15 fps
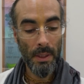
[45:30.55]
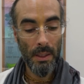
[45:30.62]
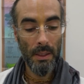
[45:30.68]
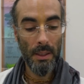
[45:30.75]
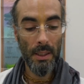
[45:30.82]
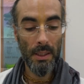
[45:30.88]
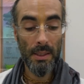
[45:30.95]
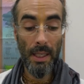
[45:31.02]

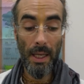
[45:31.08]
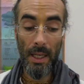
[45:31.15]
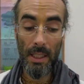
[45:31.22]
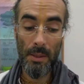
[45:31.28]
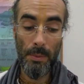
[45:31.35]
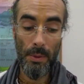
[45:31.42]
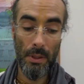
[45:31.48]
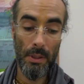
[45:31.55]
He is
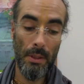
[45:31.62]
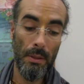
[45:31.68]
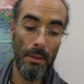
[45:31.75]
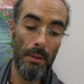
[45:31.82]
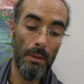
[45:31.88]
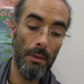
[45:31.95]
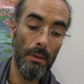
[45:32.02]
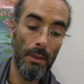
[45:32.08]
expert
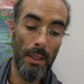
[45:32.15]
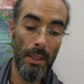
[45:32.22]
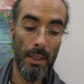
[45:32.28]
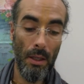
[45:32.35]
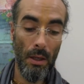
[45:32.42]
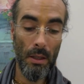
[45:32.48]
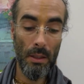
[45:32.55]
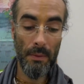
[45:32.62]
in the
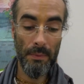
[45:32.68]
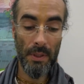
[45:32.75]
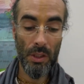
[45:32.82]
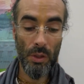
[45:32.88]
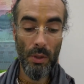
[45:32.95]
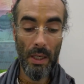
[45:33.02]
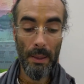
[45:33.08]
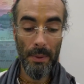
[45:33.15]
art of
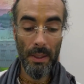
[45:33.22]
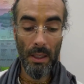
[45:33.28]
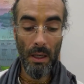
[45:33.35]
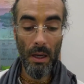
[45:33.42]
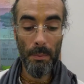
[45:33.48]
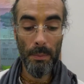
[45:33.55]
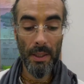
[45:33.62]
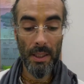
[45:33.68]
describing
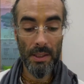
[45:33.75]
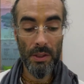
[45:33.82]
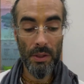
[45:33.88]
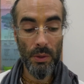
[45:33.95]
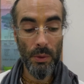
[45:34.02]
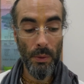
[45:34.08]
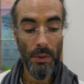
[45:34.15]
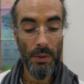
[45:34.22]
complex
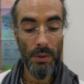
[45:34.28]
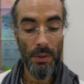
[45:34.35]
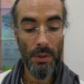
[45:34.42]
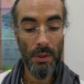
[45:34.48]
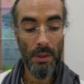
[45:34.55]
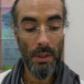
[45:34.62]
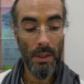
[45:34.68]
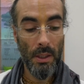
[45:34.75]
truths
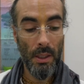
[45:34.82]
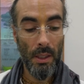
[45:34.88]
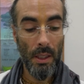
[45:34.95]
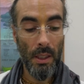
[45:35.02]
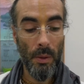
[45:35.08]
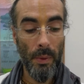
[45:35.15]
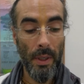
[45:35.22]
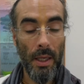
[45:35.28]

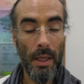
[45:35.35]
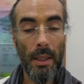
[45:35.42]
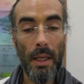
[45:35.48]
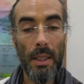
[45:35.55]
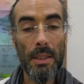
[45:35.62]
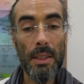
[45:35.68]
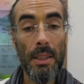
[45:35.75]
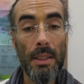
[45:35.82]
in a way that
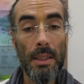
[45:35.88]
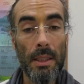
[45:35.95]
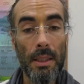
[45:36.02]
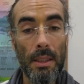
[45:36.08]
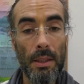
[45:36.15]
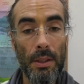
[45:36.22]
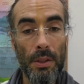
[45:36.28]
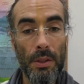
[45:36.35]
is
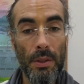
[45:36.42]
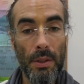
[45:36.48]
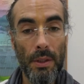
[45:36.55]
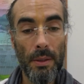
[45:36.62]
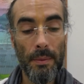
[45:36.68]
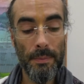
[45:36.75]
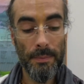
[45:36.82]
easily understood.